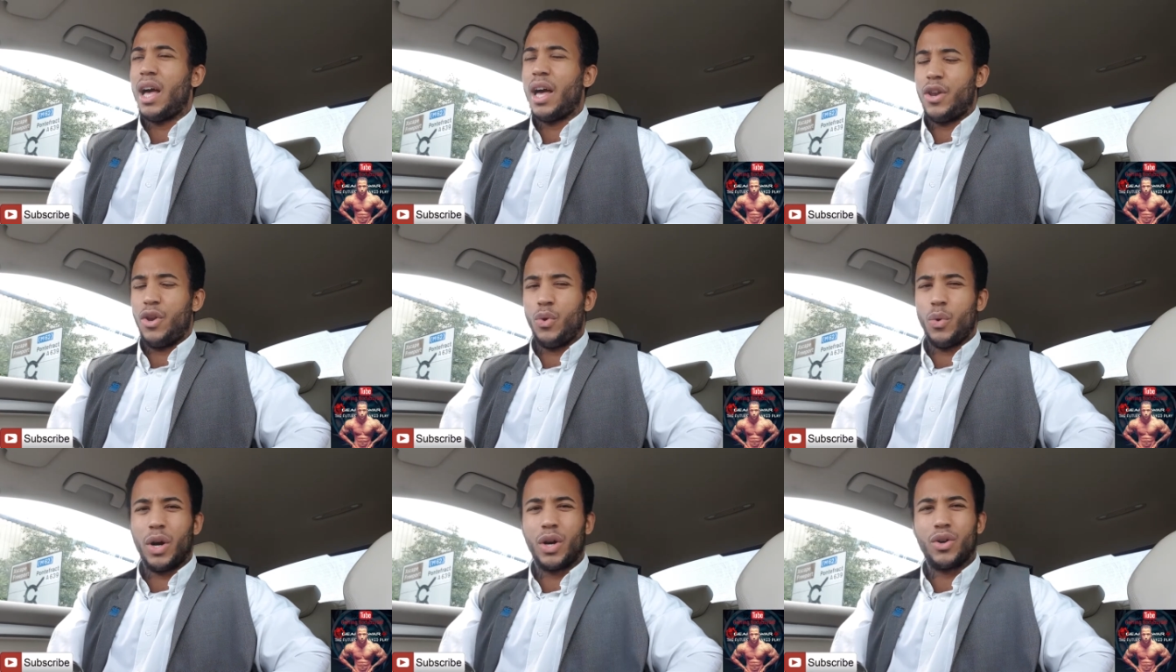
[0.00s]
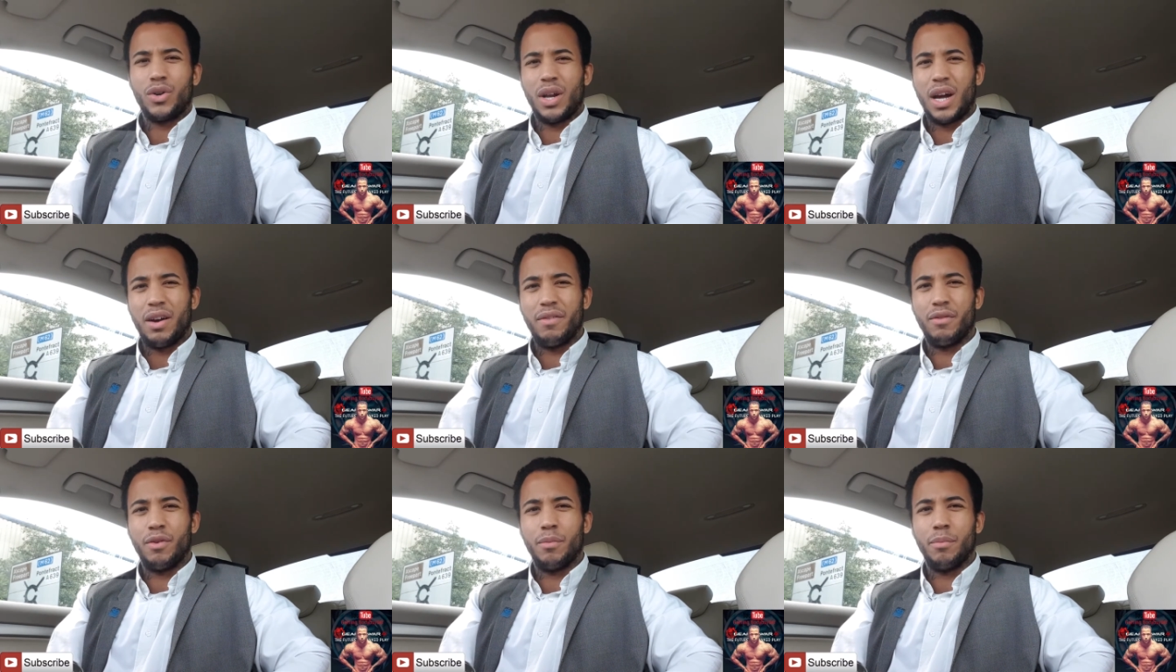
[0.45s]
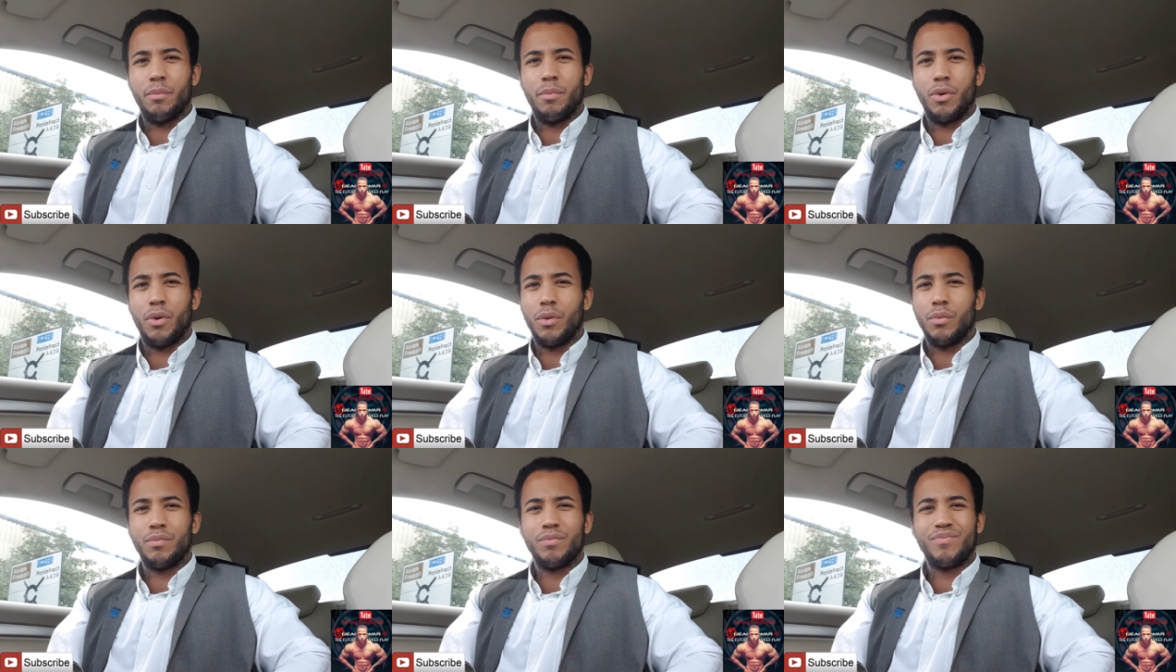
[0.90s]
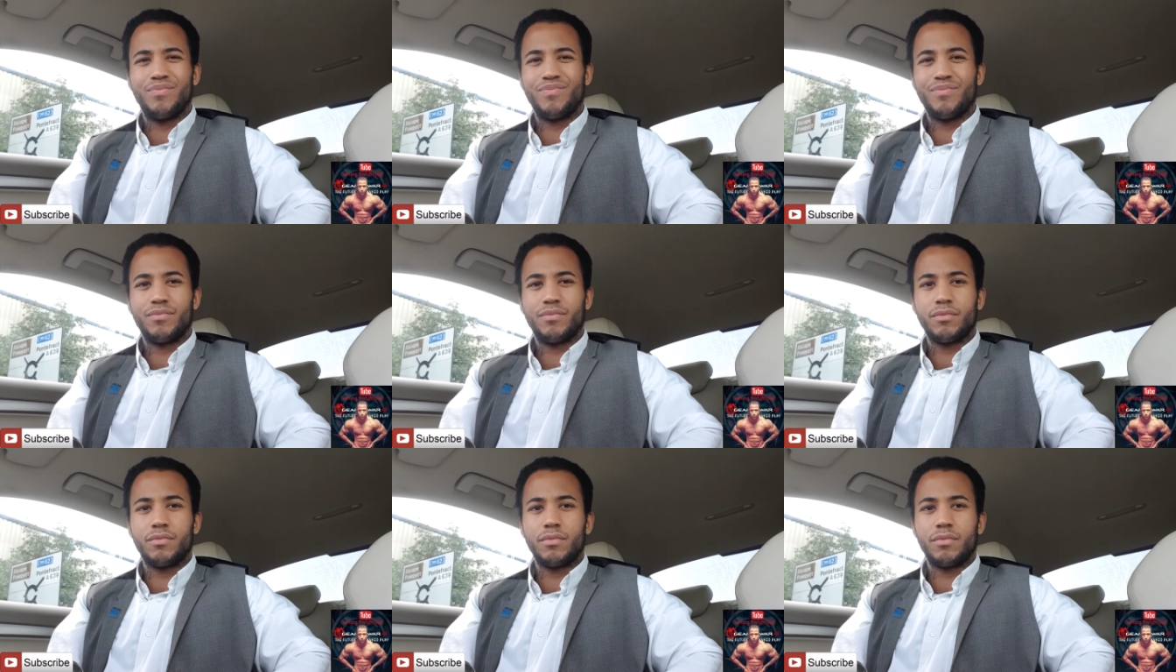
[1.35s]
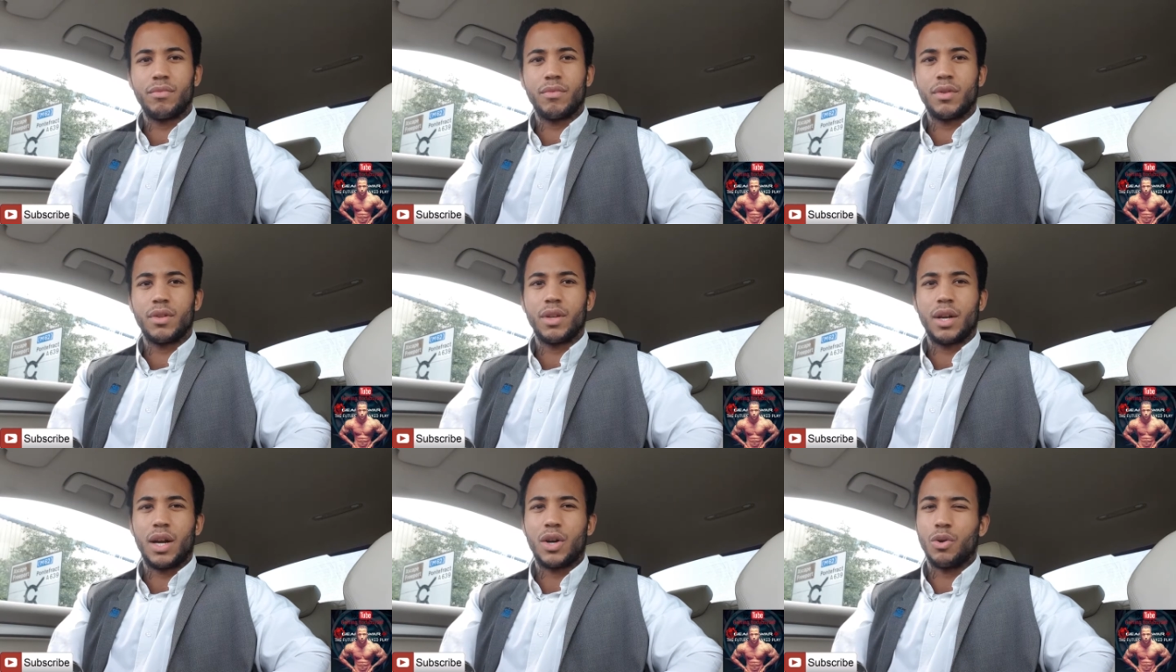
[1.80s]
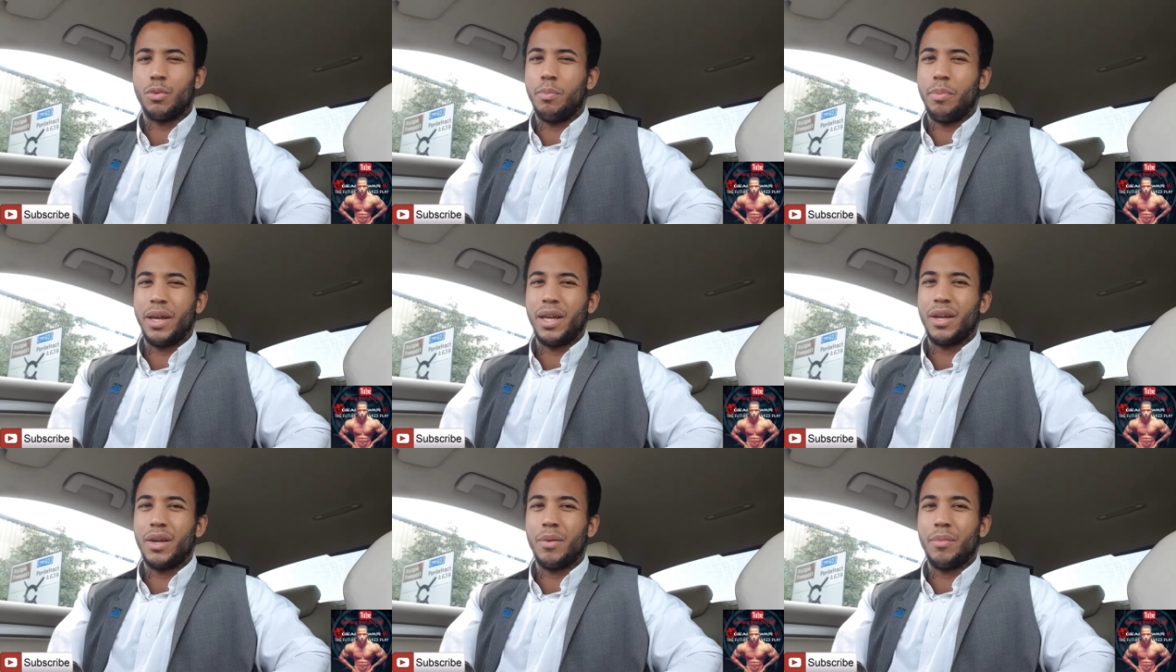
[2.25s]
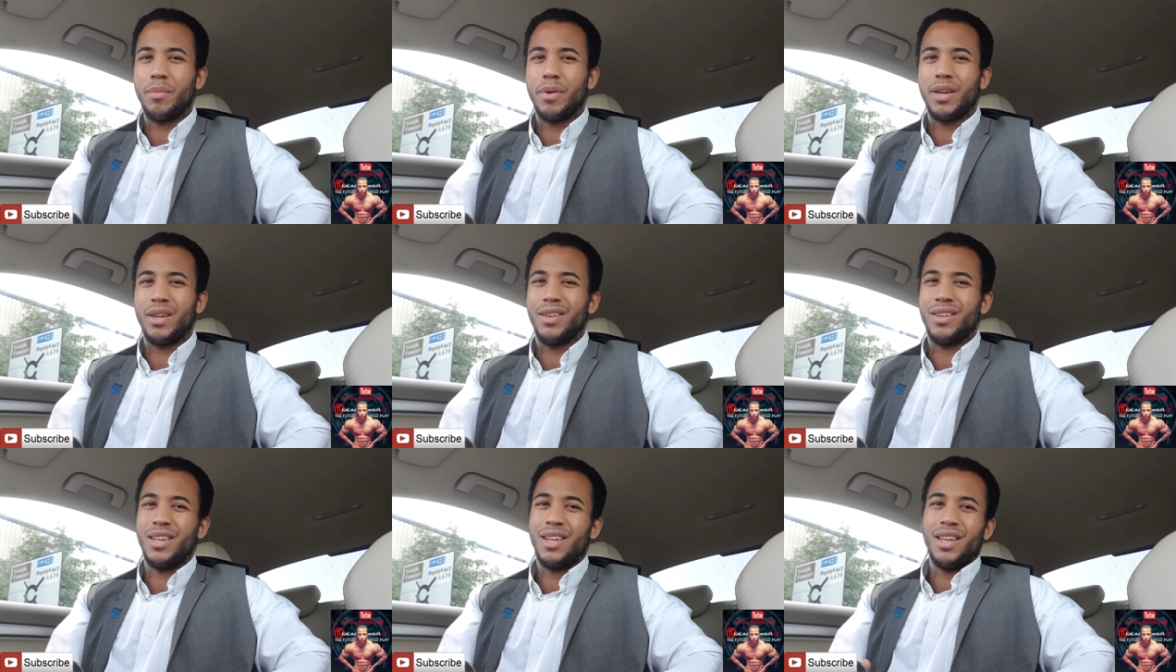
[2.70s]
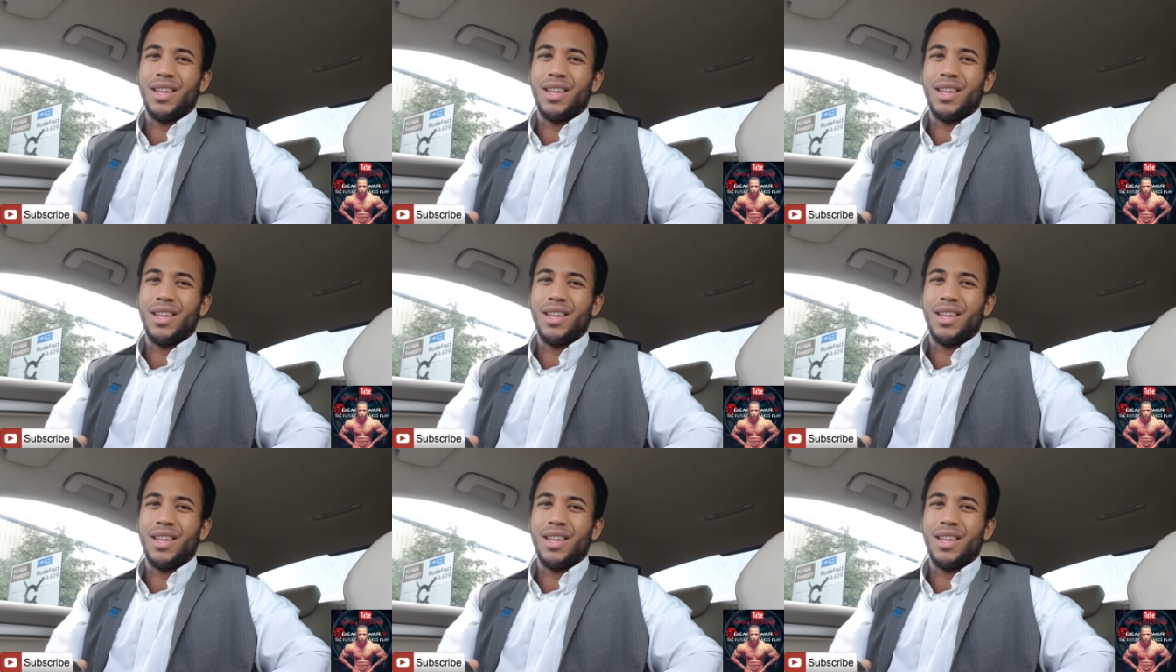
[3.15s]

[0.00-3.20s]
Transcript: I knew I could have them, but could beat him, and